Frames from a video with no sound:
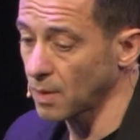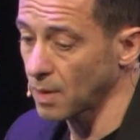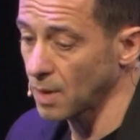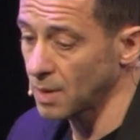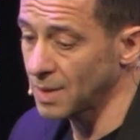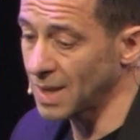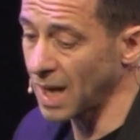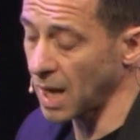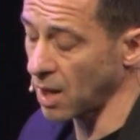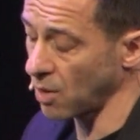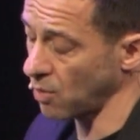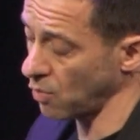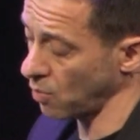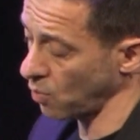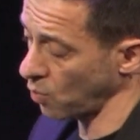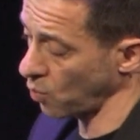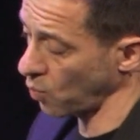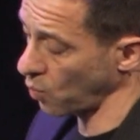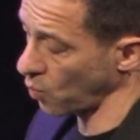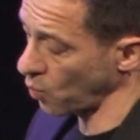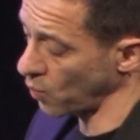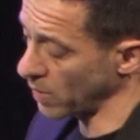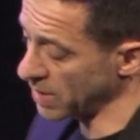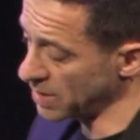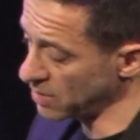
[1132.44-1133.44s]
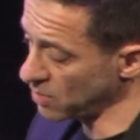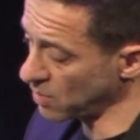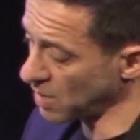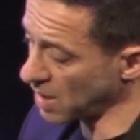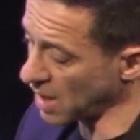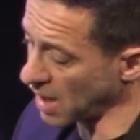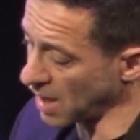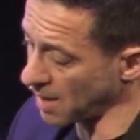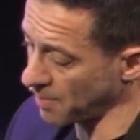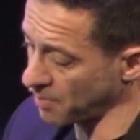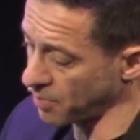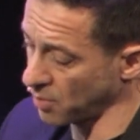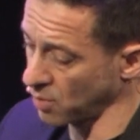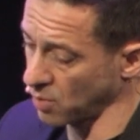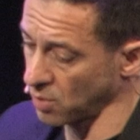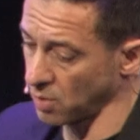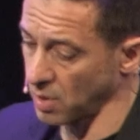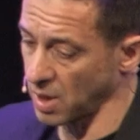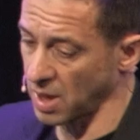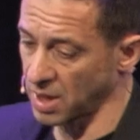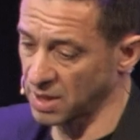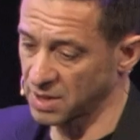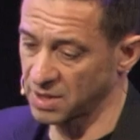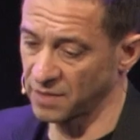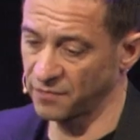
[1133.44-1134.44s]
Now, when you couple
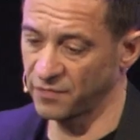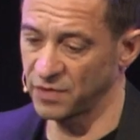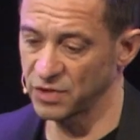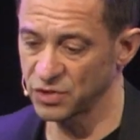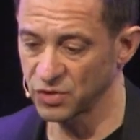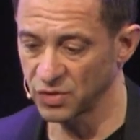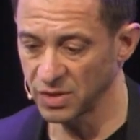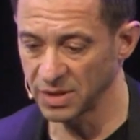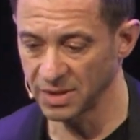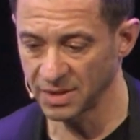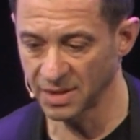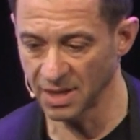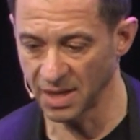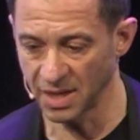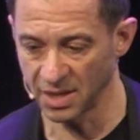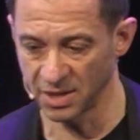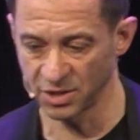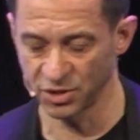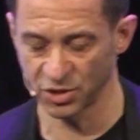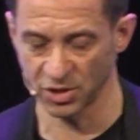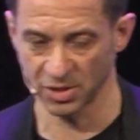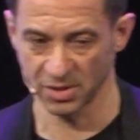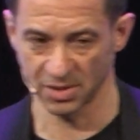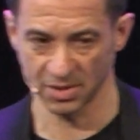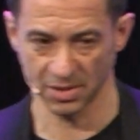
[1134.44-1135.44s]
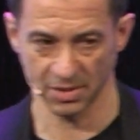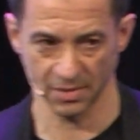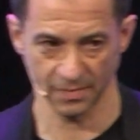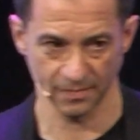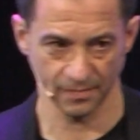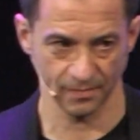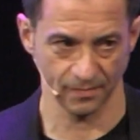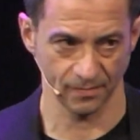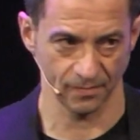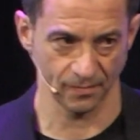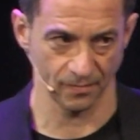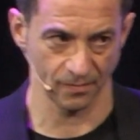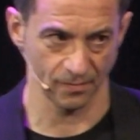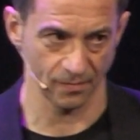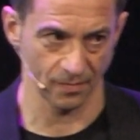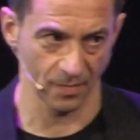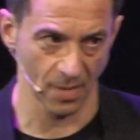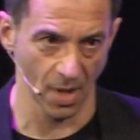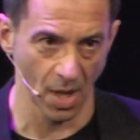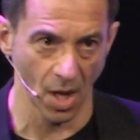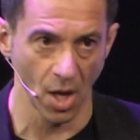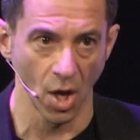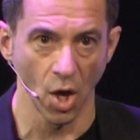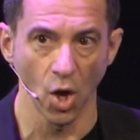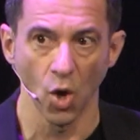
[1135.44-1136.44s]
artificial intelligence
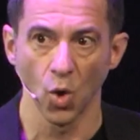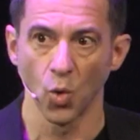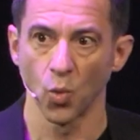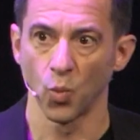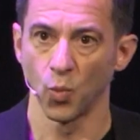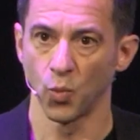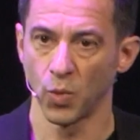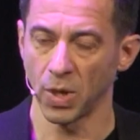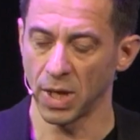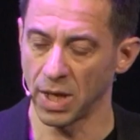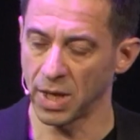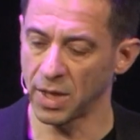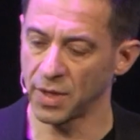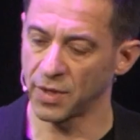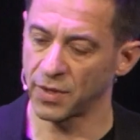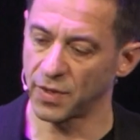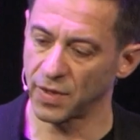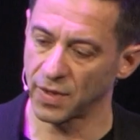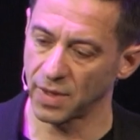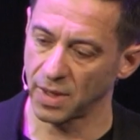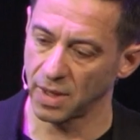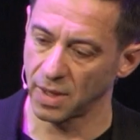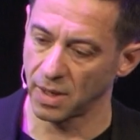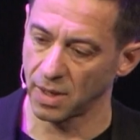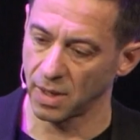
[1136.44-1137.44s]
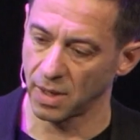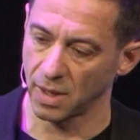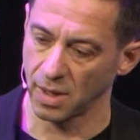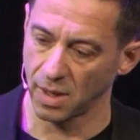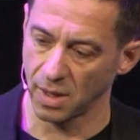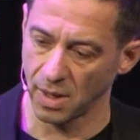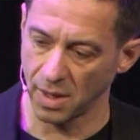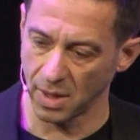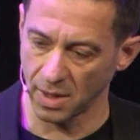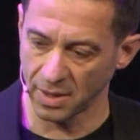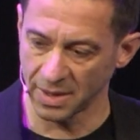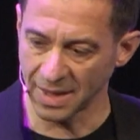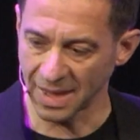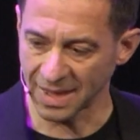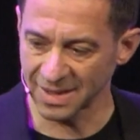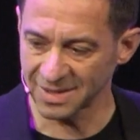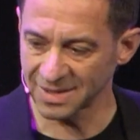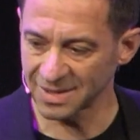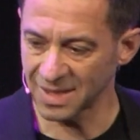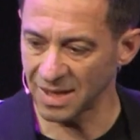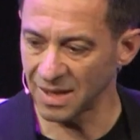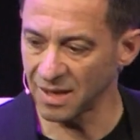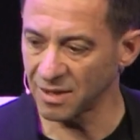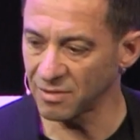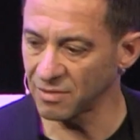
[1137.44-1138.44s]
with the
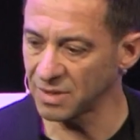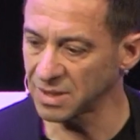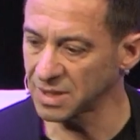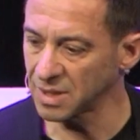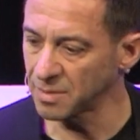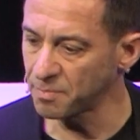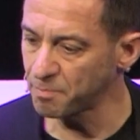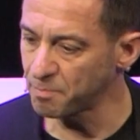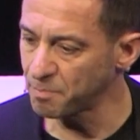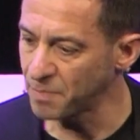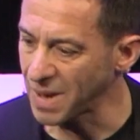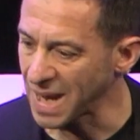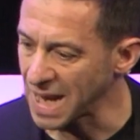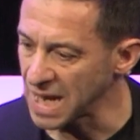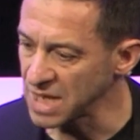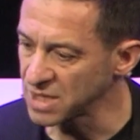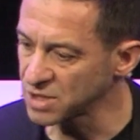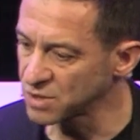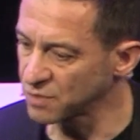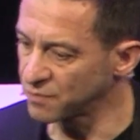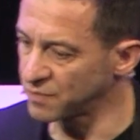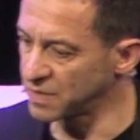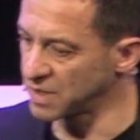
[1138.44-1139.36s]
accelerated pace of